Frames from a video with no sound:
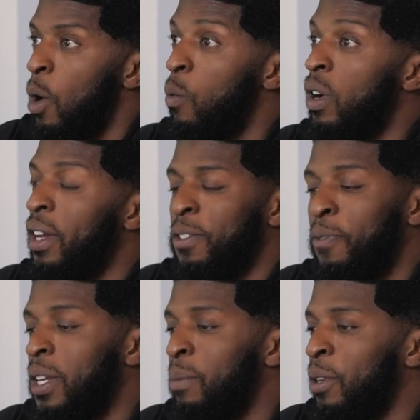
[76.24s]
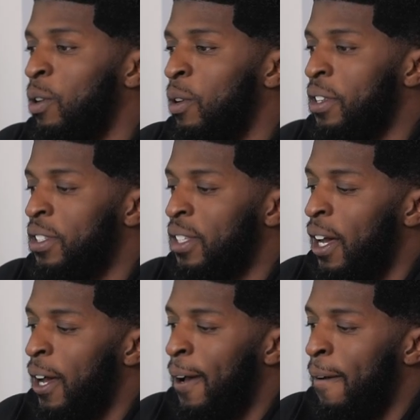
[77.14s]
Well, it's funny because
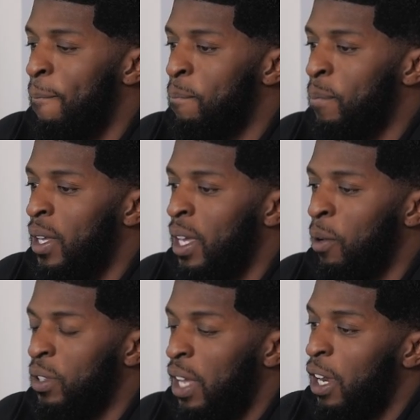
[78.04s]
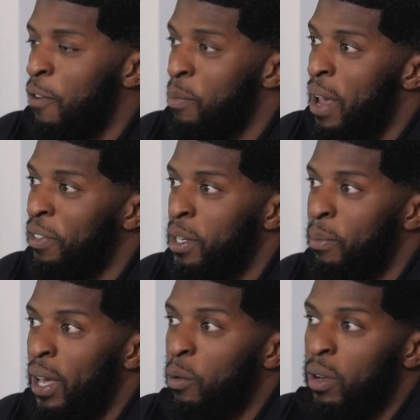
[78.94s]
I come from an athletic
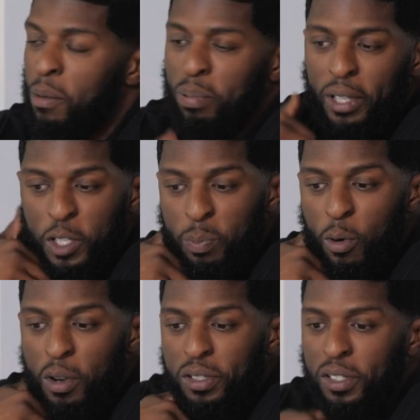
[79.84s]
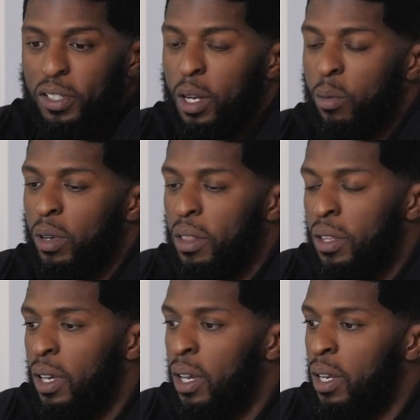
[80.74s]
background, playing sports, etc. And
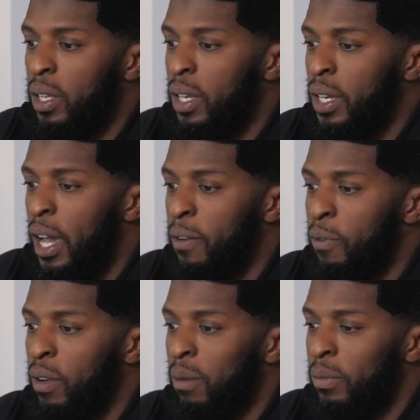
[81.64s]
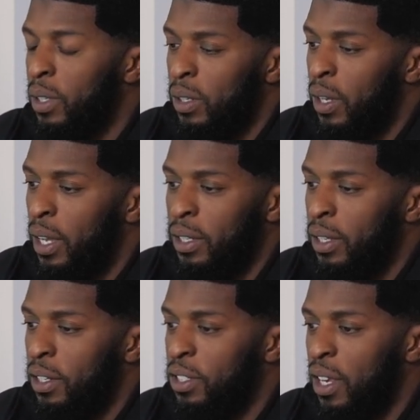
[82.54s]
then it got from, I didn't
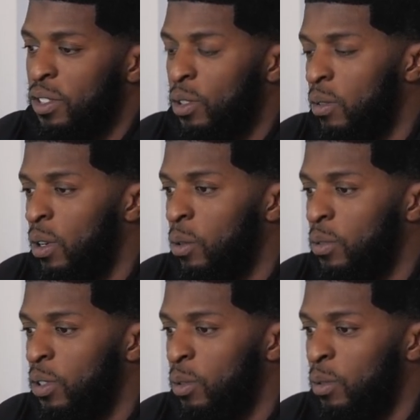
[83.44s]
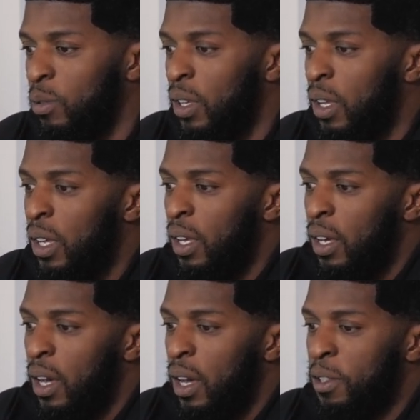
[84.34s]
get a chance to go to
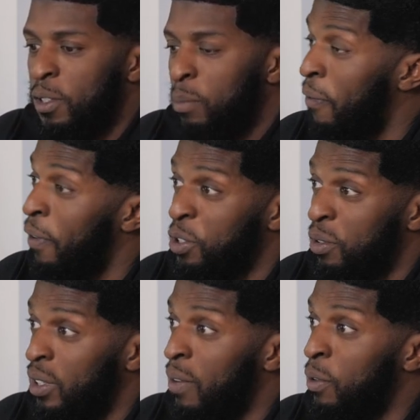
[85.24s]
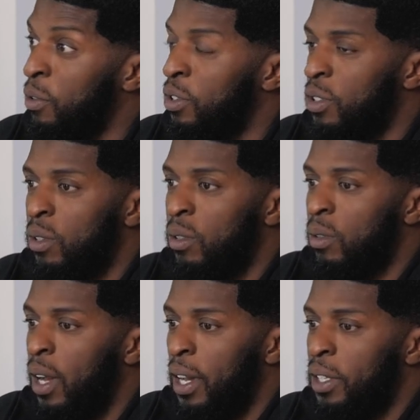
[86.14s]
the professional level.
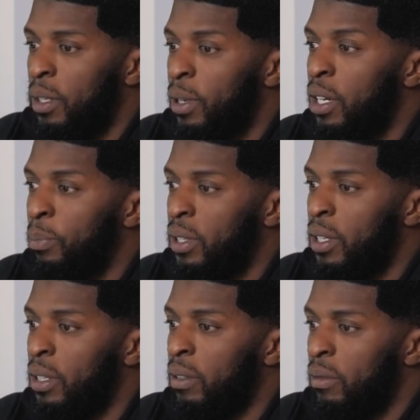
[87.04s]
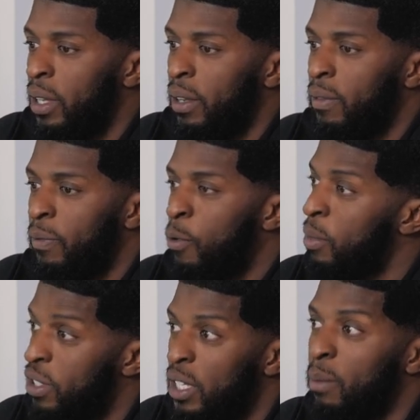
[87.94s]
So I ended up helping like
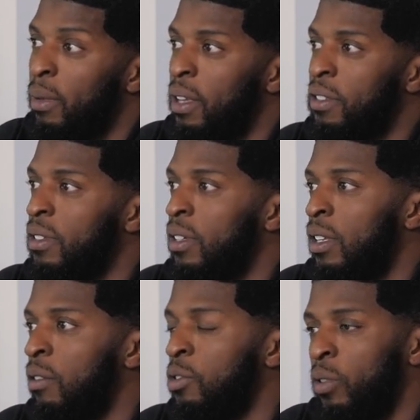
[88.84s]
former teammates, mm-hmm.